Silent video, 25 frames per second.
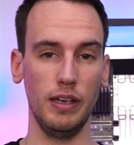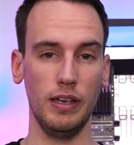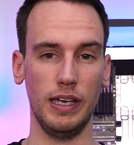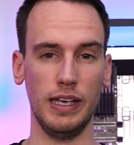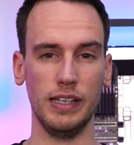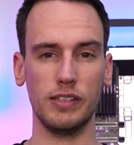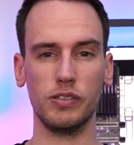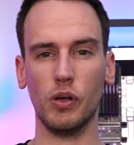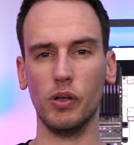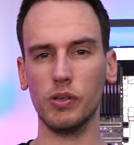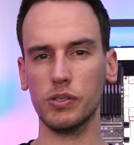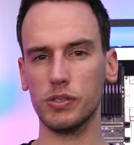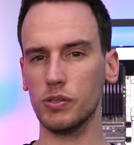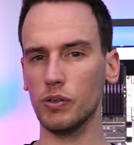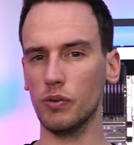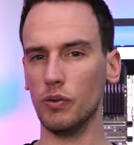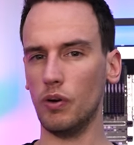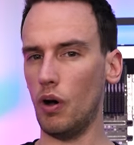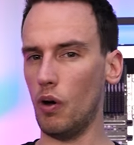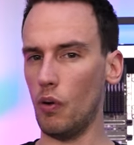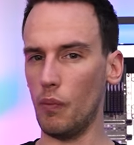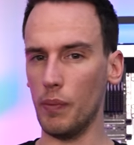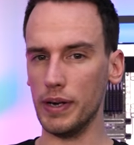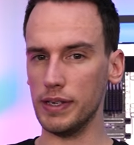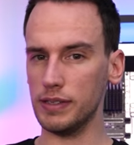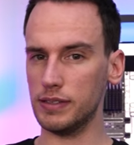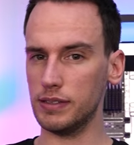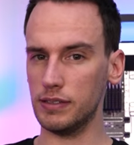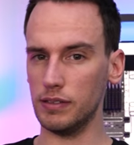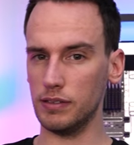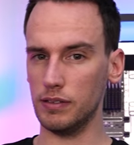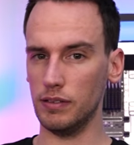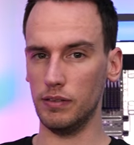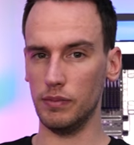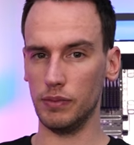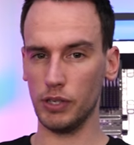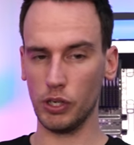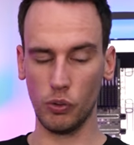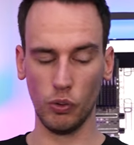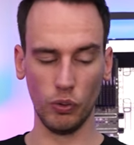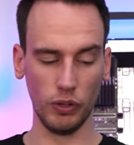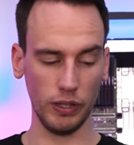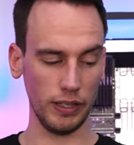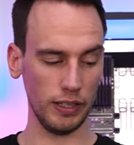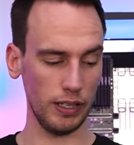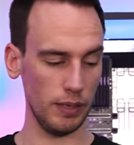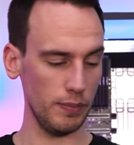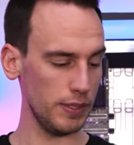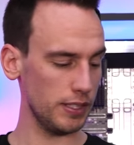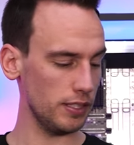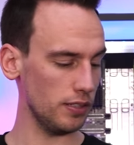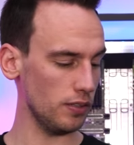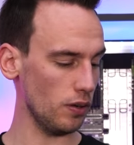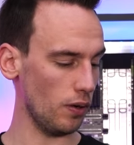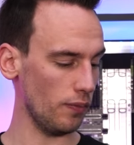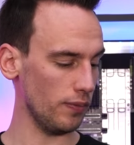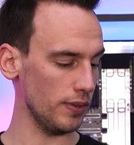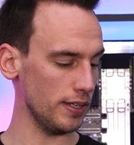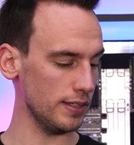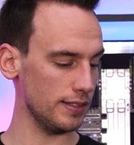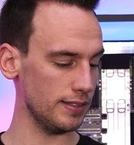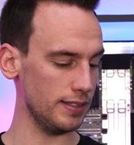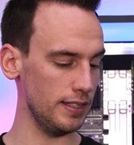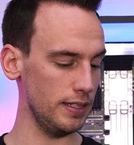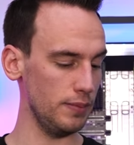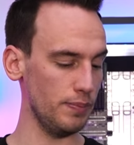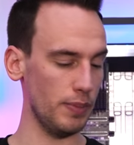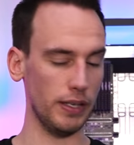It's also always cooling limited, obviously,